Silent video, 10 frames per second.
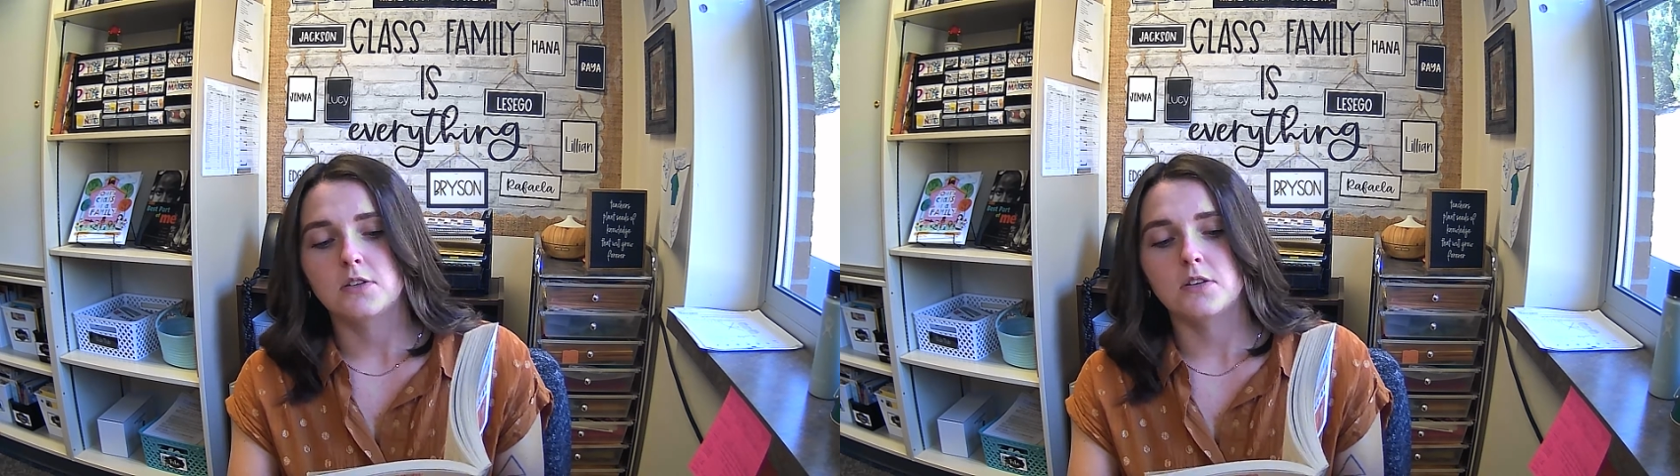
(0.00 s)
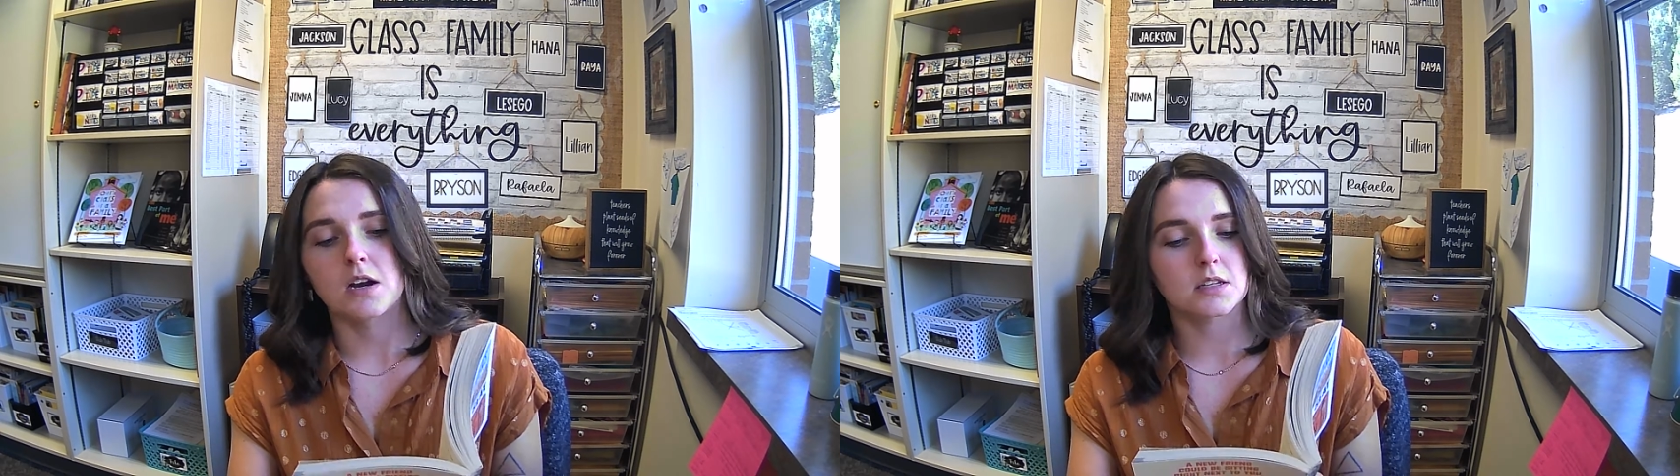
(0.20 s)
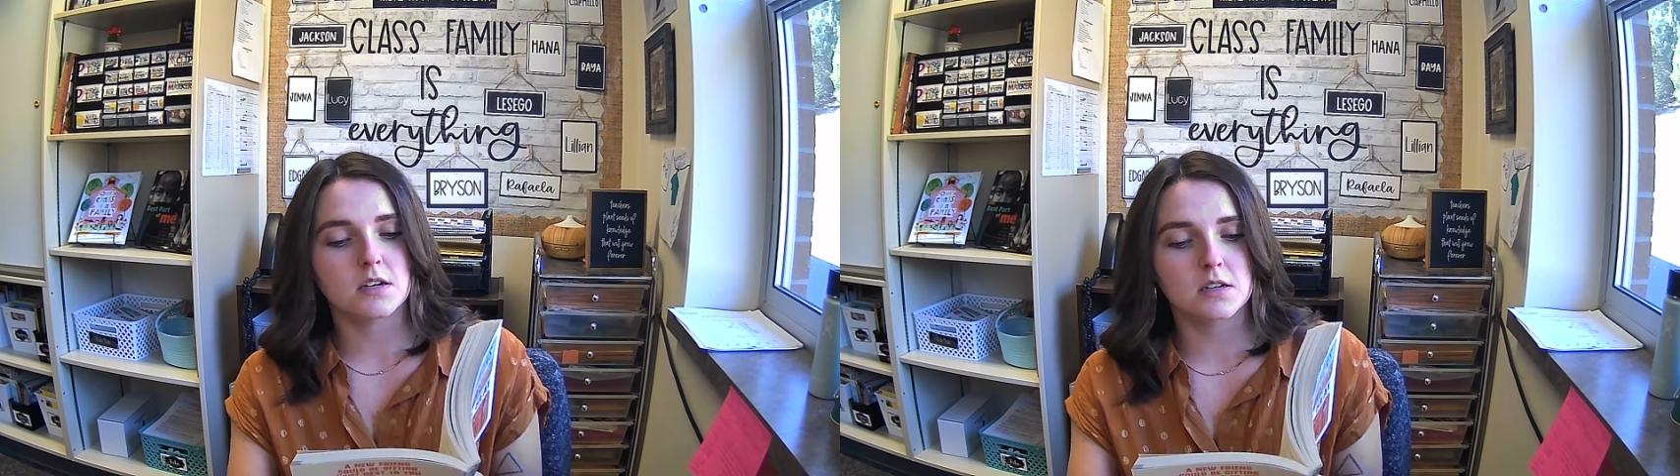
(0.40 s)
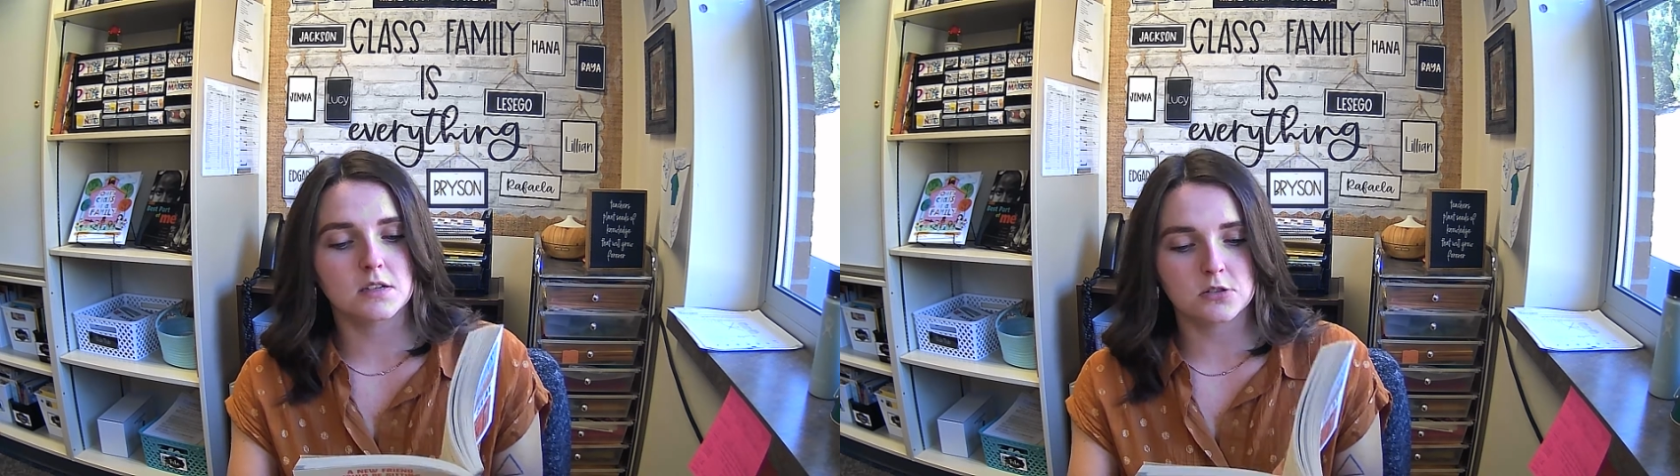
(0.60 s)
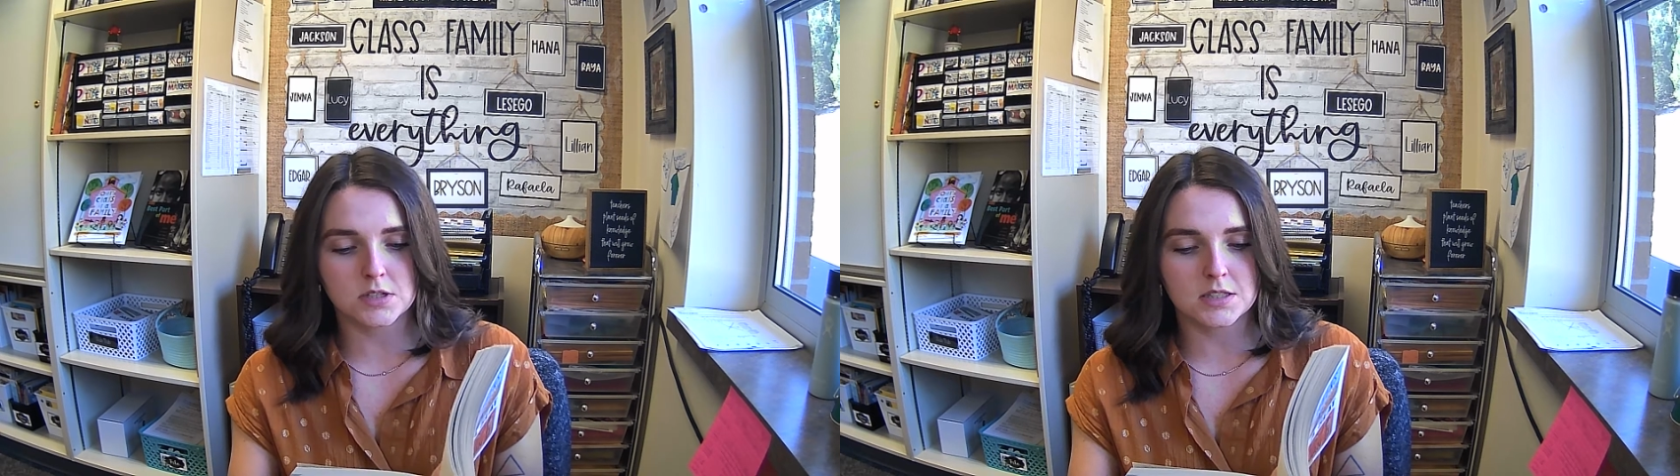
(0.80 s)
not the
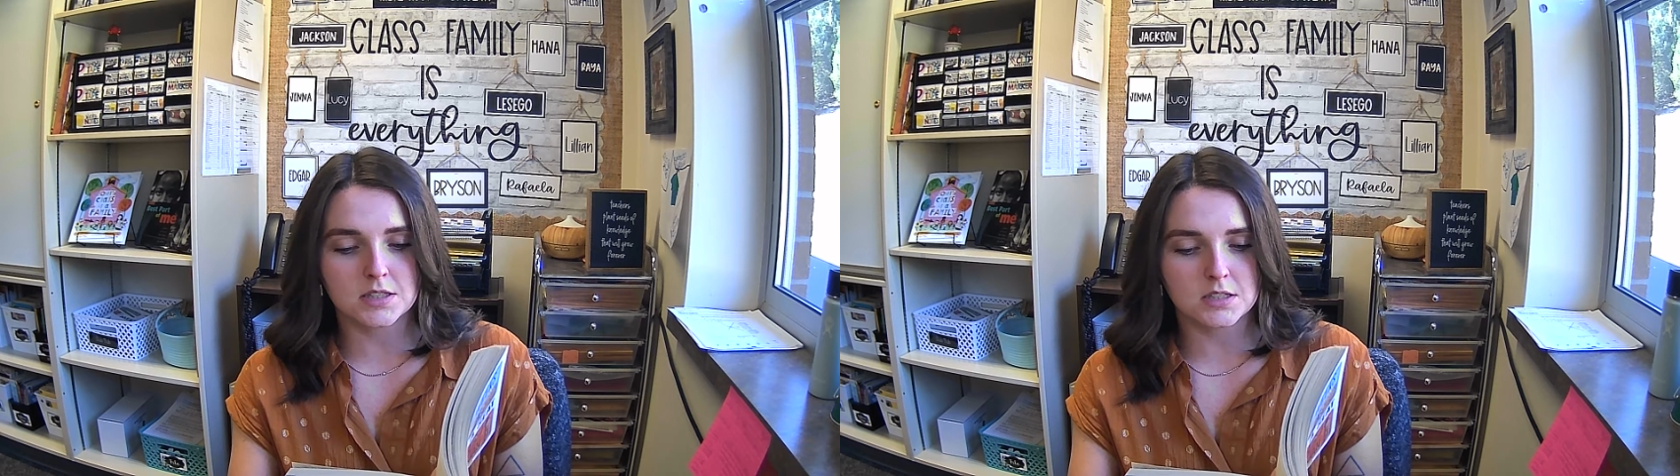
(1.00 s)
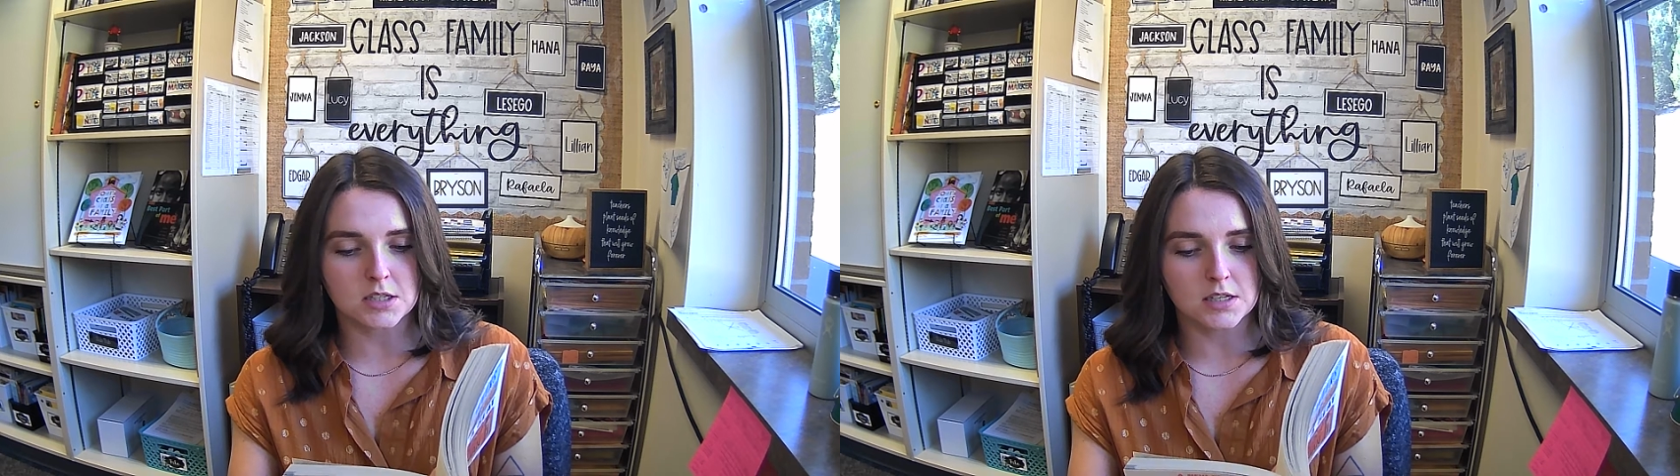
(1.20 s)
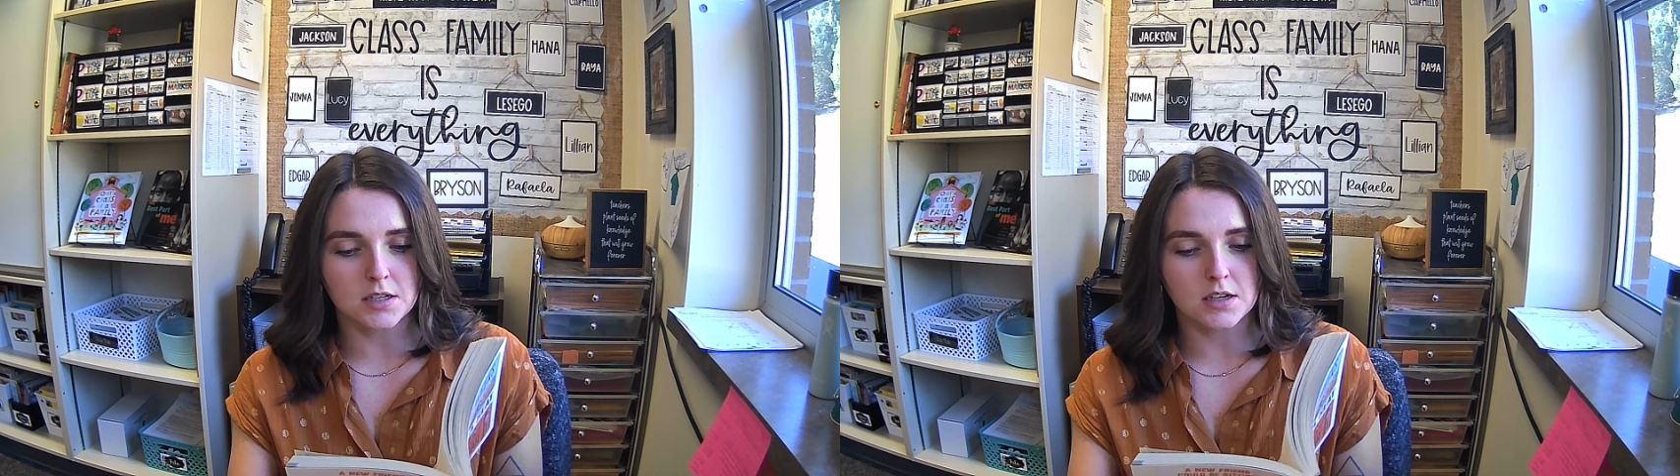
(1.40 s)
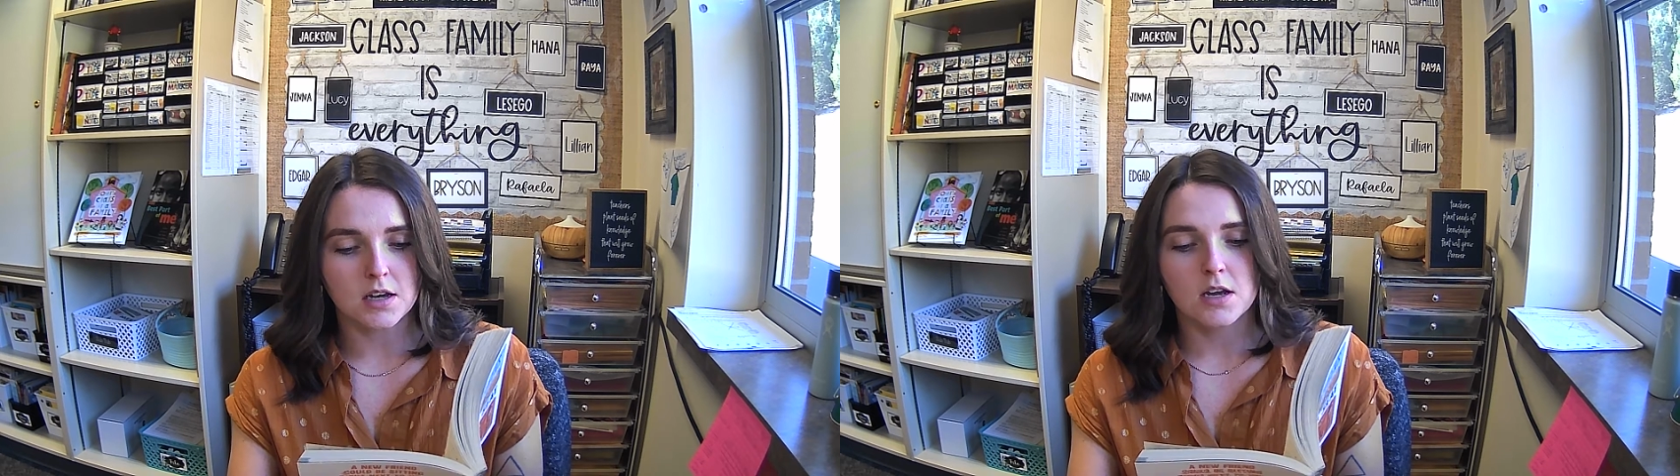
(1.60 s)
kandristi,